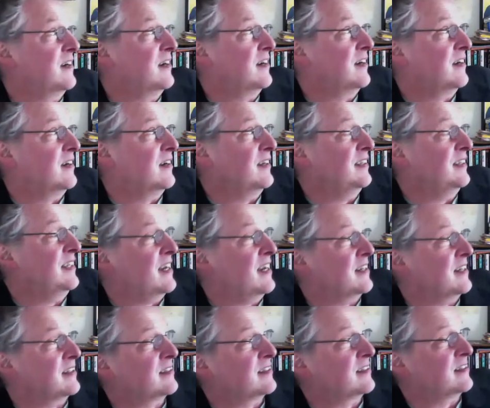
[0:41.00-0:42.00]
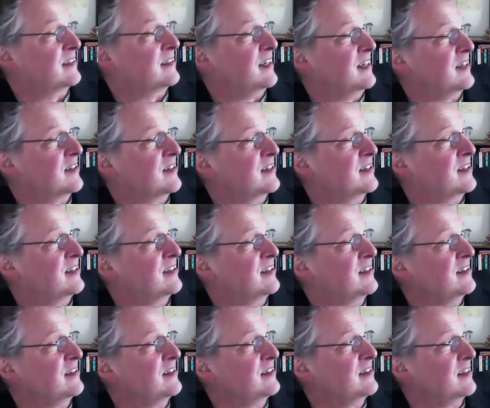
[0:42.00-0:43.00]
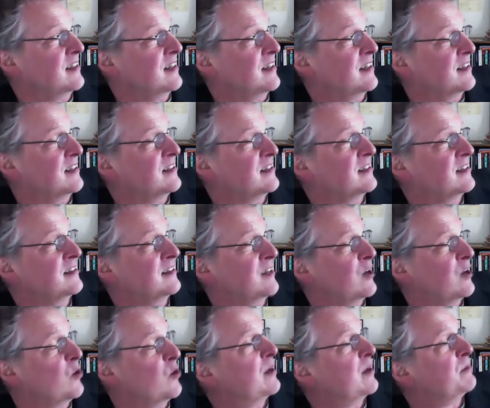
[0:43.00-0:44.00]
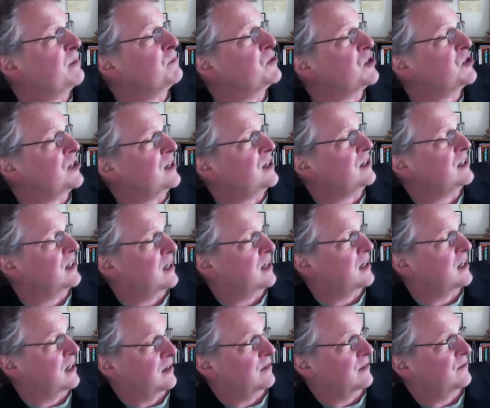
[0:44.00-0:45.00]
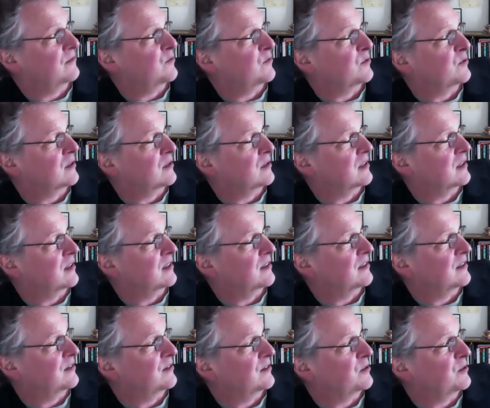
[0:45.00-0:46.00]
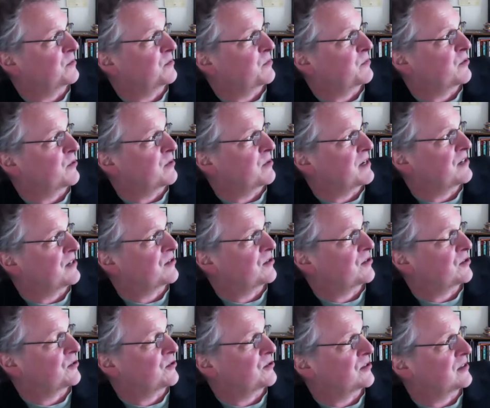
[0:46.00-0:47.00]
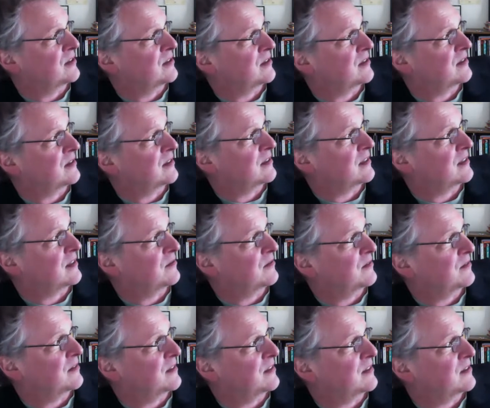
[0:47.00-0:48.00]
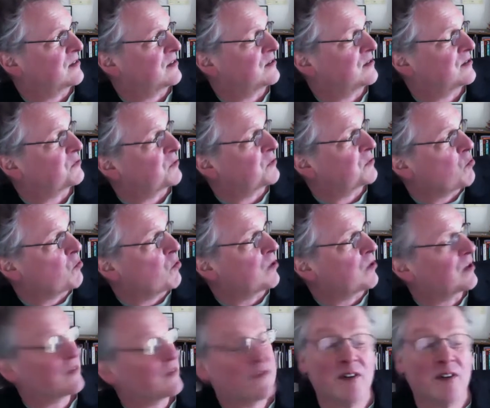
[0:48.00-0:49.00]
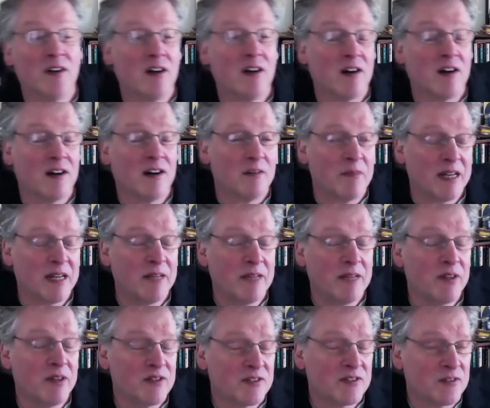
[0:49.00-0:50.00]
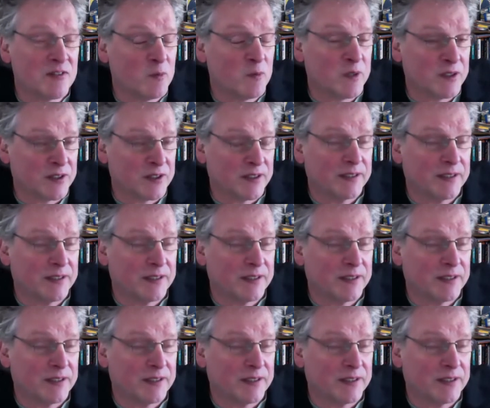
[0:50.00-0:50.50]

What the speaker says: Yes. This is an OMG day for Newburyport, Massachusetts. It is the reward for our many months of winter.